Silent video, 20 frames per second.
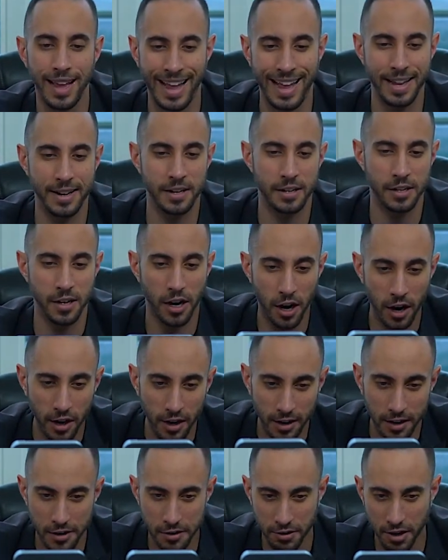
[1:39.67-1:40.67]
and
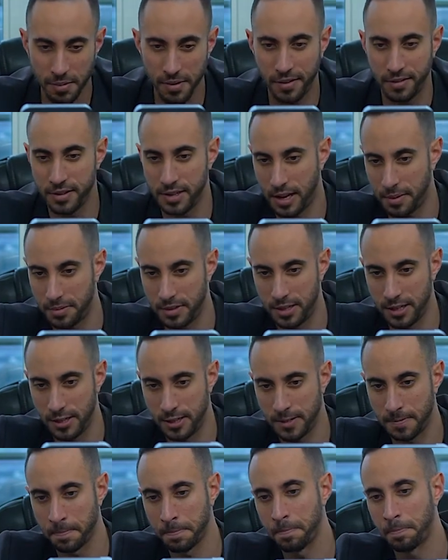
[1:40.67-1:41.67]
targeted treatment of
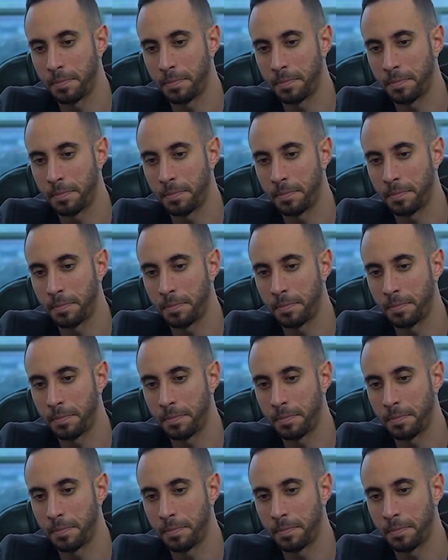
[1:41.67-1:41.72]
sepsis.